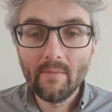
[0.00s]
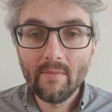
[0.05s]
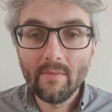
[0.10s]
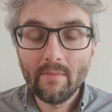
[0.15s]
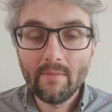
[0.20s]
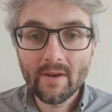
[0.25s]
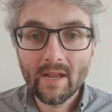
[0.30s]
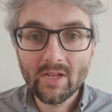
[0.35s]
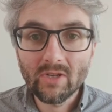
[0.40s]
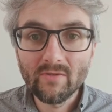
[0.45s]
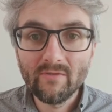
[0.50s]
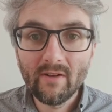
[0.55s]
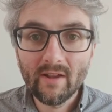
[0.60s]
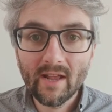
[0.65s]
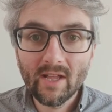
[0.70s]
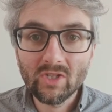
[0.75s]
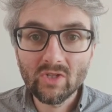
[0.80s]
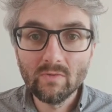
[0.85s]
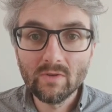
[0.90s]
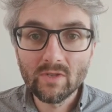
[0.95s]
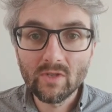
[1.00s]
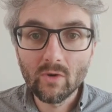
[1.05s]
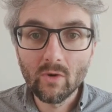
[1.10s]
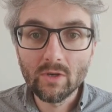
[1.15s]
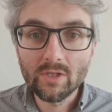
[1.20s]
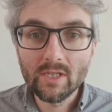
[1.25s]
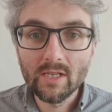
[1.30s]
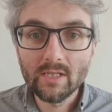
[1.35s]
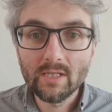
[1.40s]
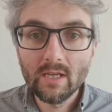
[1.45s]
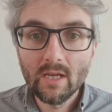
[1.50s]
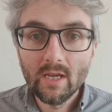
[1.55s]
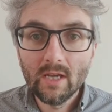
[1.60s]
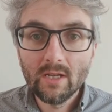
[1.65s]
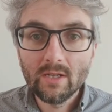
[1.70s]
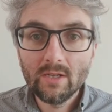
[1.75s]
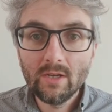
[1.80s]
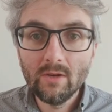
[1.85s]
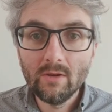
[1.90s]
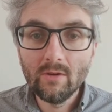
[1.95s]
potential financial resources
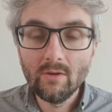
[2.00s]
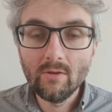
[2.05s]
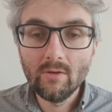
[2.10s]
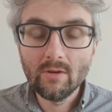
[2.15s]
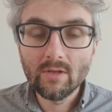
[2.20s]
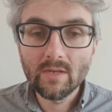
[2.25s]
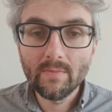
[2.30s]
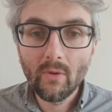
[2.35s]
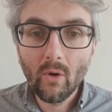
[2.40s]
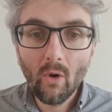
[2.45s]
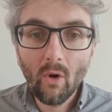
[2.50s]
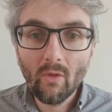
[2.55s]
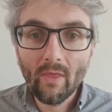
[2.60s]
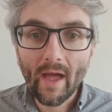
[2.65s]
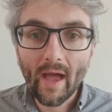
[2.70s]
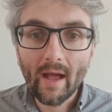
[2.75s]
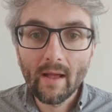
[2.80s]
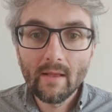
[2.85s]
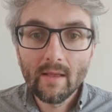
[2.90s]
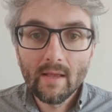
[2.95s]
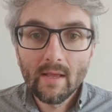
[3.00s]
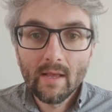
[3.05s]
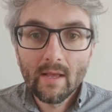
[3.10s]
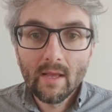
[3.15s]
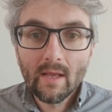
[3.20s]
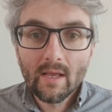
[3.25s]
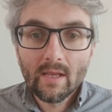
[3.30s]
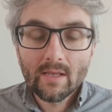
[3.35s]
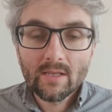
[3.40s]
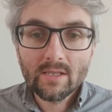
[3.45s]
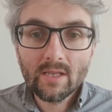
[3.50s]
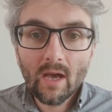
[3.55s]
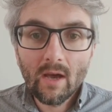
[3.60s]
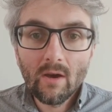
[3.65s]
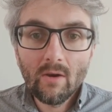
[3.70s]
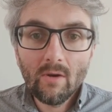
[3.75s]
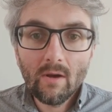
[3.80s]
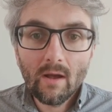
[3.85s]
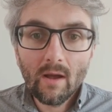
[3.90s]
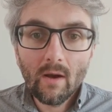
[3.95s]
to support that.
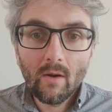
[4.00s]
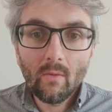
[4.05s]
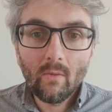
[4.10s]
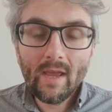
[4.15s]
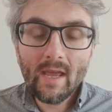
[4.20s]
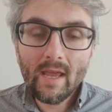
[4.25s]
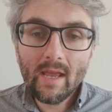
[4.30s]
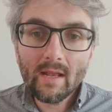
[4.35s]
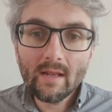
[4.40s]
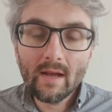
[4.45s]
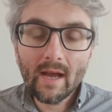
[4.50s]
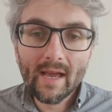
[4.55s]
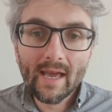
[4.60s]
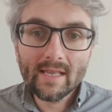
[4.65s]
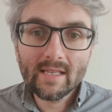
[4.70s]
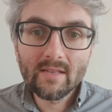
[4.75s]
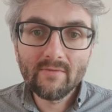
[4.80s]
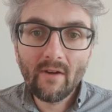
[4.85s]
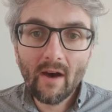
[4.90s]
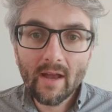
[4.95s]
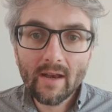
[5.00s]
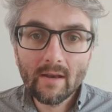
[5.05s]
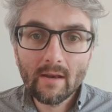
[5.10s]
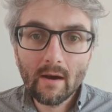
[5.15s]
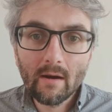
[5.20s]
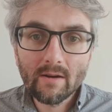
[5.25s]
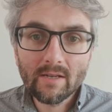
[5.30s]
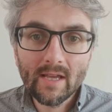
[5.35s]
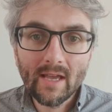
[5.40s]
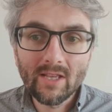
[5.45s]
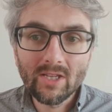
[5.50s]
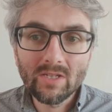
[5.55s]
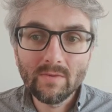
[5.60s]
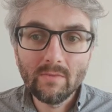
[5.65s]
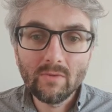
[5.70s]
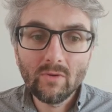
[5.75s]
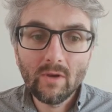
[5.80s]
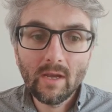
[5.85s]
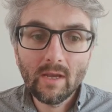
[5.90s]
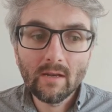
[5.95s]
So we, I guess, divided our attention
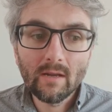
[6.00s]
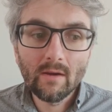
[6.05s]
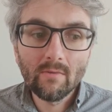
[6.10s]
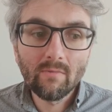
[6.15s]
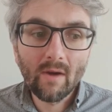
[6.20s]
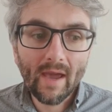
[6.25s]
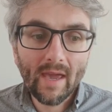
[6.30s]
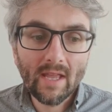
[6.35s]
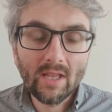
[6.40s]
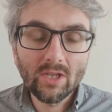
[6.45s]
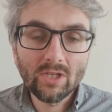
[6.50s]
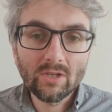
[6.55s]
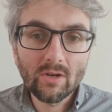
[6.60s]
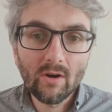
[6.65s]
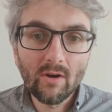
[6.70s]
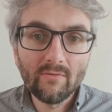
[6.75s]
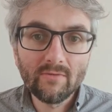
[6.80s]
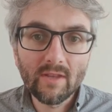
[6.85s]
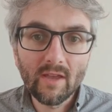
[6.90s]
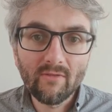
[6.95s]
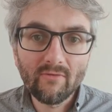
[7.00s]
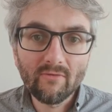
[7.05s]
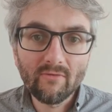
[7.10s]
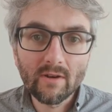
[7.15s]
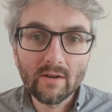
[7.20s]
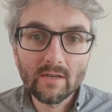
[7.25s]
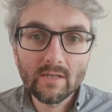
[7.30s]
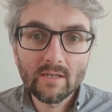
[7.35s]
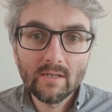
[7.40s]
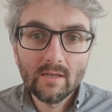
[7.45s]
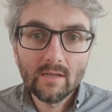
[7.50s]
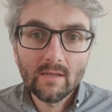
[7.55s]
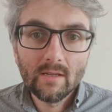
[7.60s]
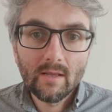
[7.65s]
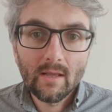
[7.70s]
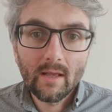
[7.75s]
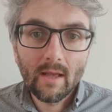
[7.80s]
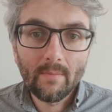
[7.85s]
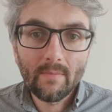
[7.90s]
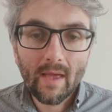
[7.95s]
between a range of different
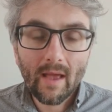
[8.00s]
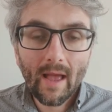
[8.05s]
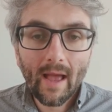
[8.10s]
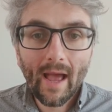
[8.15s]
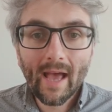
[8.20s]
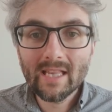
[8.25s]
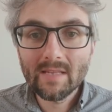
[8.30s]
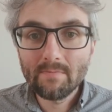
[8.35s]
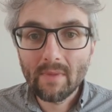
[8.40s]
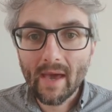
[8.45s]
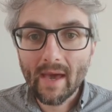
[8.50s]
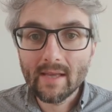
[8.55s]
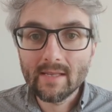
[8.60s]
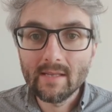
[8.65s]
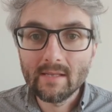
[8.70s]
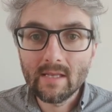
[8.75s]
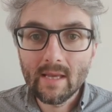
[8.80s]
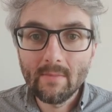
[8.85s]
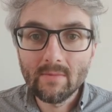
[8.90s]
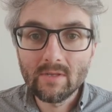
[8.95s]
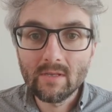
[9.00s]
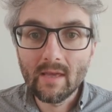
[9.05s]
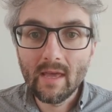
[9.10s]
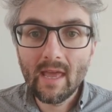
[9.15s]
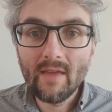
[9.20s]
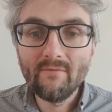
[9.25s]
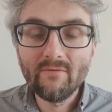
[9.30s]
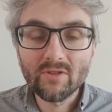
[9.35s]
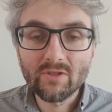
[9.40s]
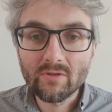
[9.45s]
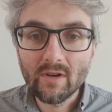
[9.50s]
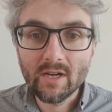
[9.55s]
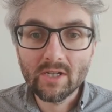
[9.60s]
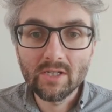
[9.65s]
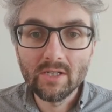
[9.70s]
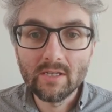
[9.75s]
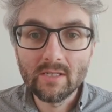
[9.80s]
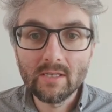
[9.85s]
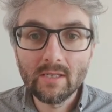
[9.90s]
aspects in terms of the infrastructures